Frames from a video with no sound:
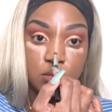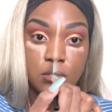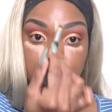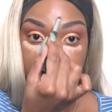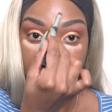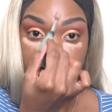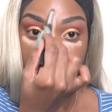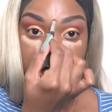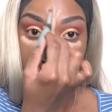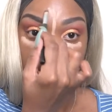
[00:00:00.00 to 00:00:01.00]

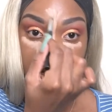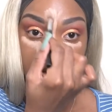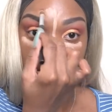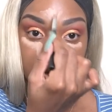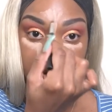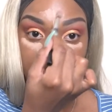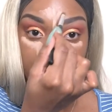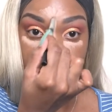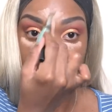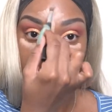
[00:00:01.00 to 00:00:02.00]
and I blend
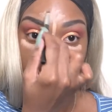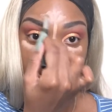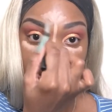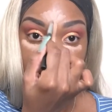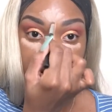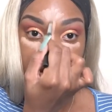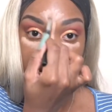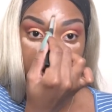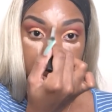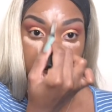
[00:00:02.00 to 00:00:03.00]
those two together,
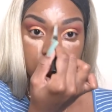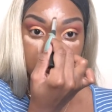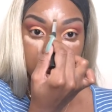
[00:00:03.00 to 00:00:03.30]
and yeah.